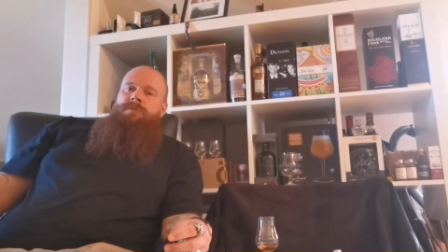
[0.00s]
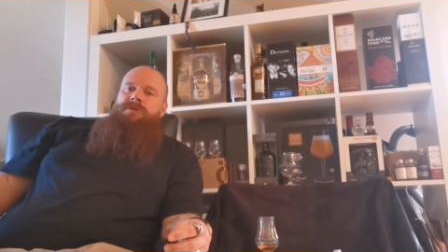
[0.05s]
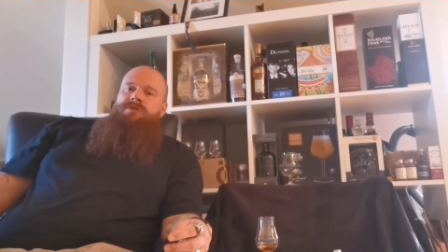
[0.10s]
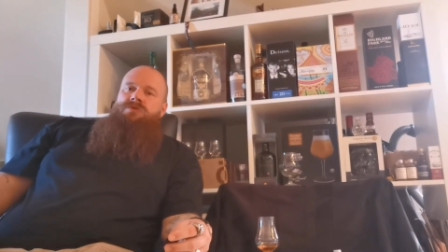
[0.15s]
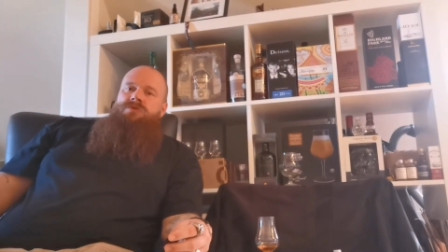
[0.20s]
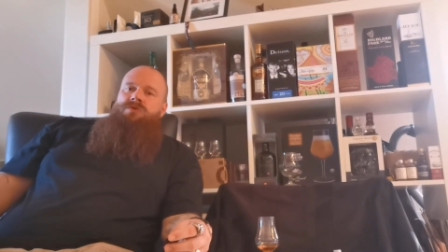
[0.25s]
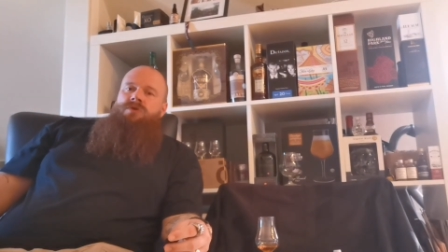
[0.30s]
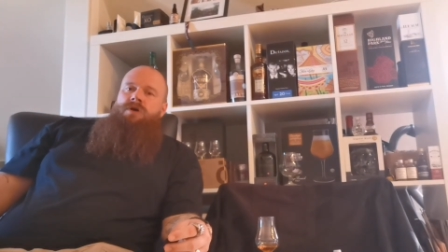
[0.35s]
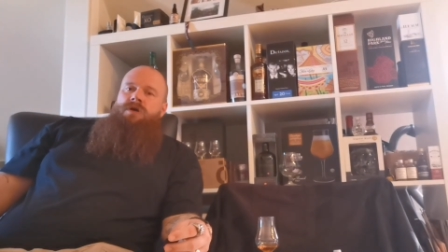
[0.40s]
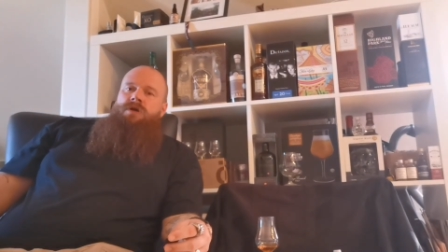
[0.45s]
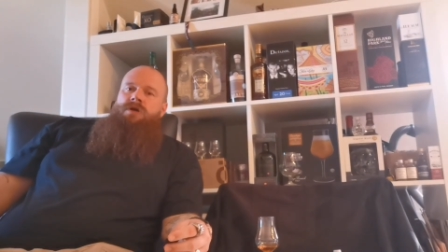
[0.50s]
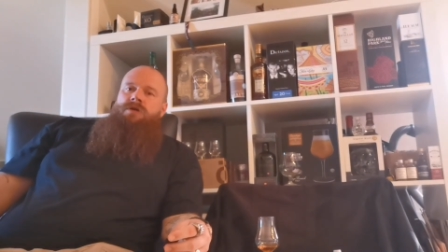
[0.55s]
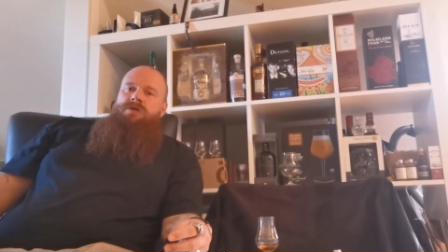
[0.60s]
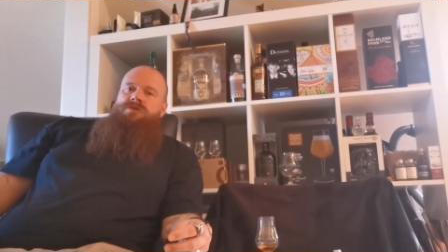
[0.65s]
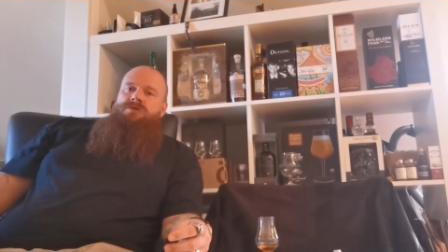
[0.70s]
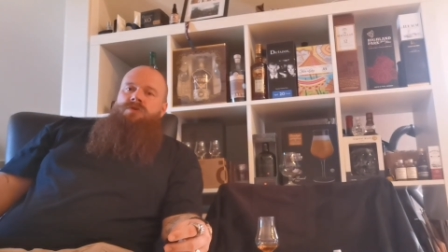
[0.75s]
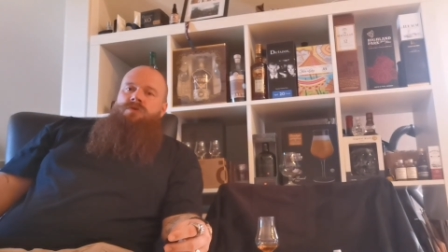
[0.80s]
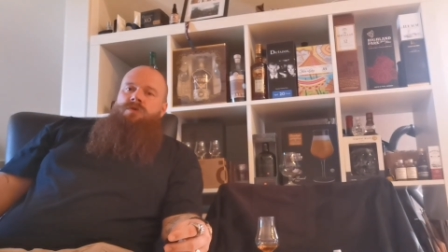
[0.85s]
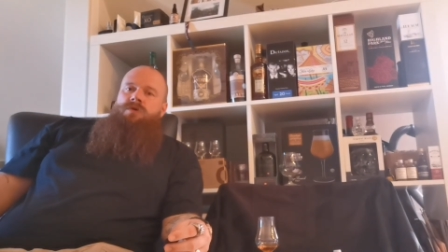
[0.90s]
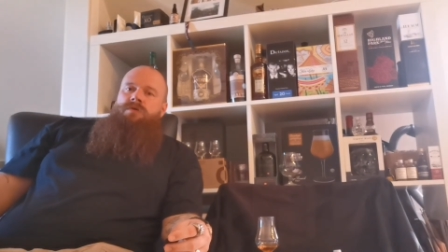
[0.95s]
It's
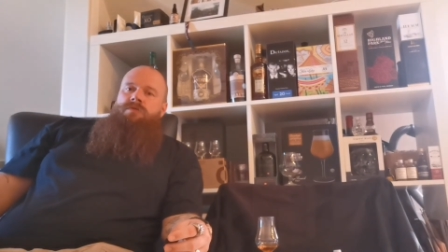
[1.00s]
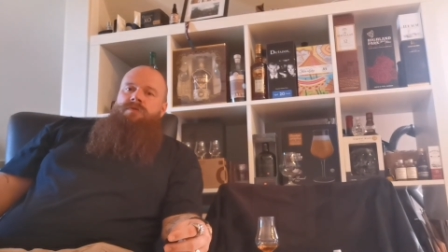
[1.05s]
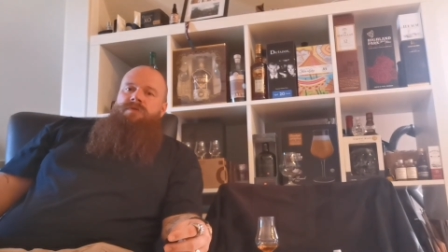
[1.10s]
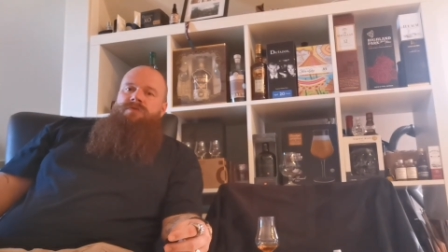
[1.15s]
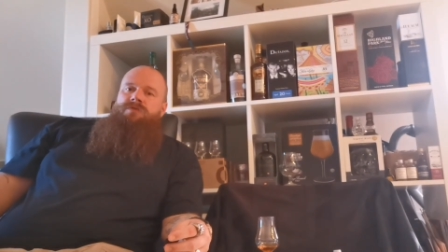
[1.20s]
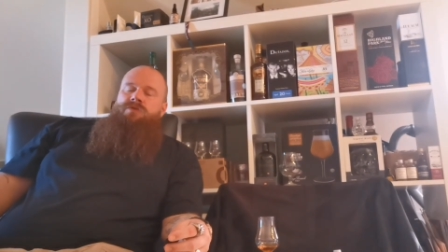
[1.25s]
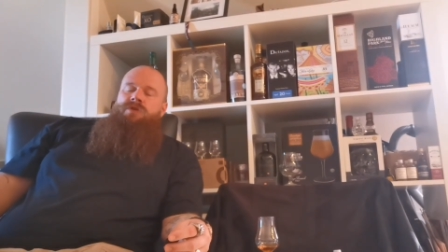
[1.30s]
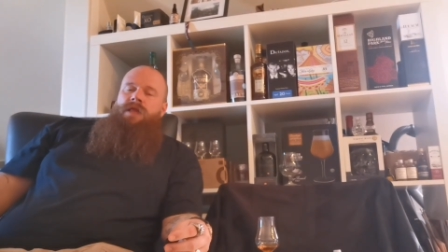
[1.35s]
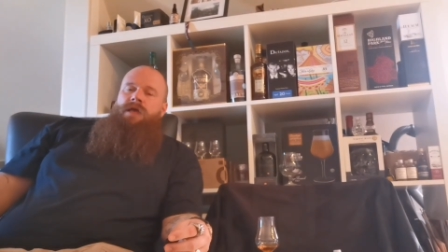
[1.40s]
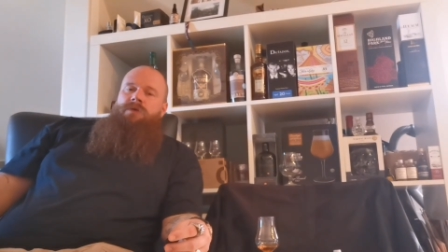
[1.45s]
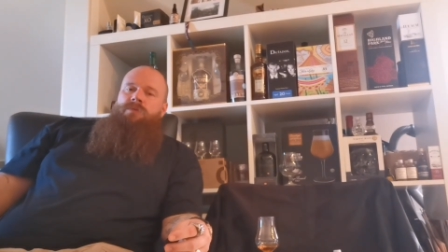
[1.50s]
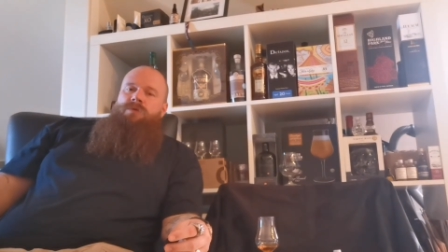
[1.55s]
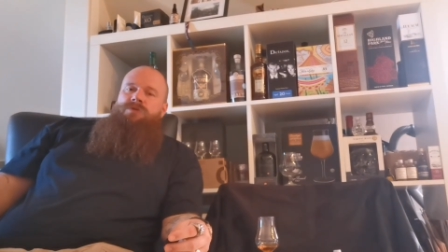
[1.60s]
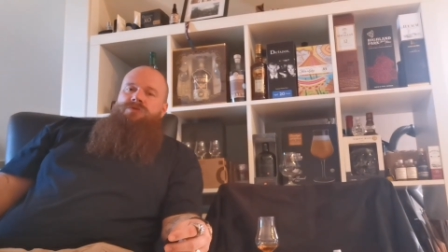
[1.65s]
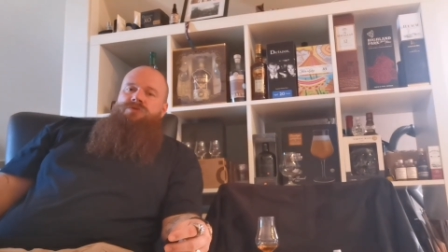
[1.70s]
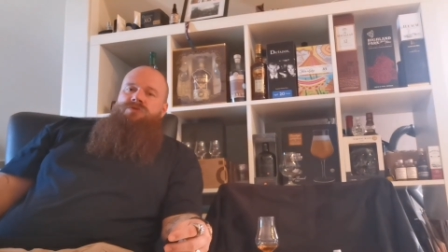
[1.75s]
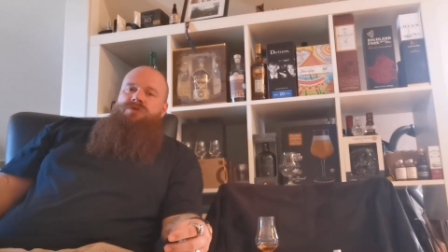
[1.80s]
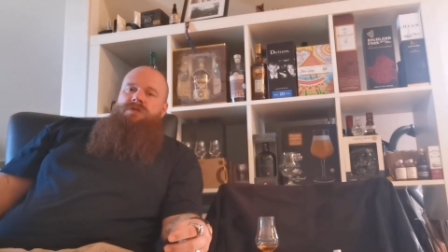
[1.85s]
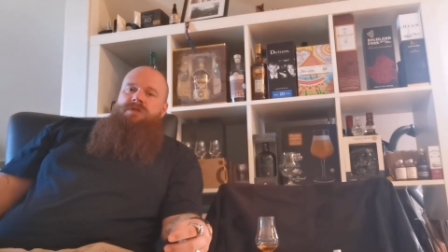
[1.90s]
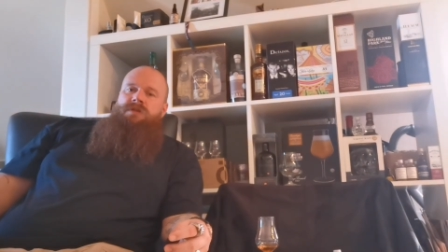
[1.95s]
Dunkeren_. If you like what
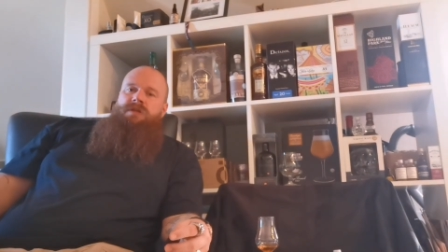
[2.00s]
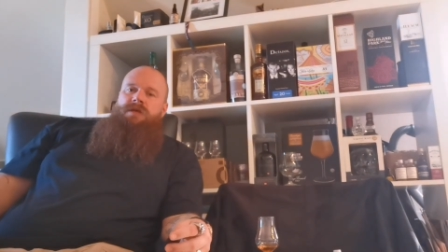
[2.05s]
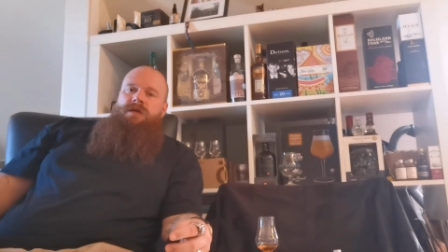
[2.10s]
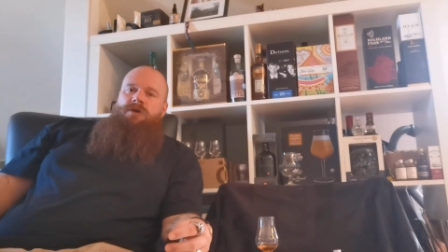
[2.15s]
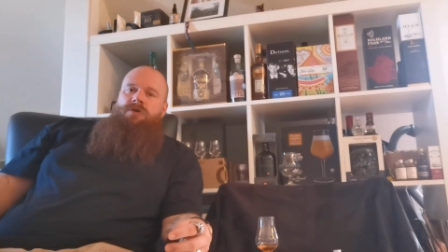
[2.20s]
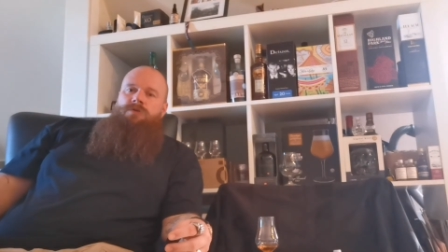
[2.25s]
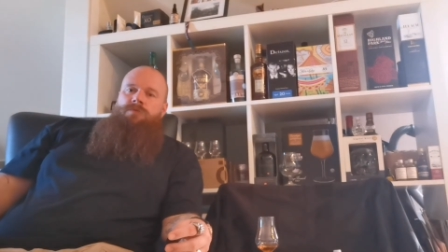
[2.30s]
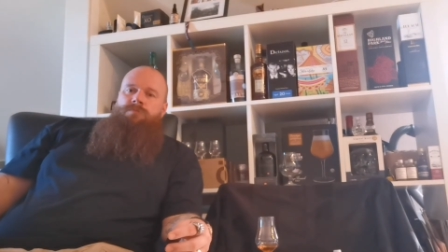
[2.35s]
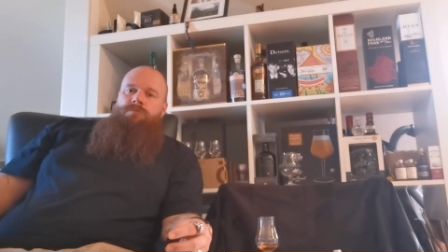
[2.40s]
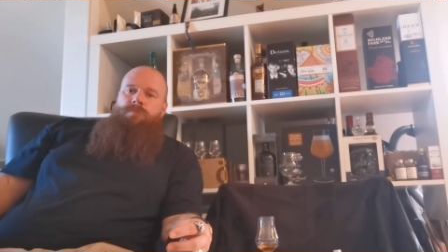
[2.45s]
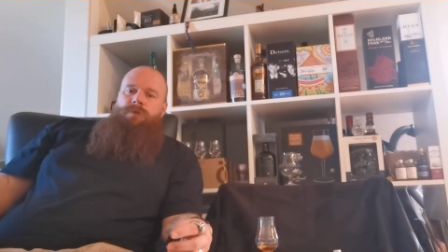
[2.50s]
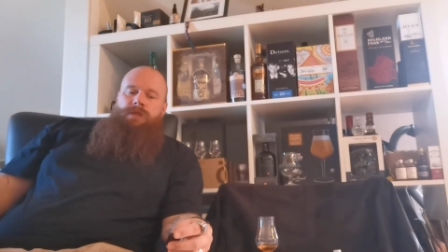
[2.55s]
you see there,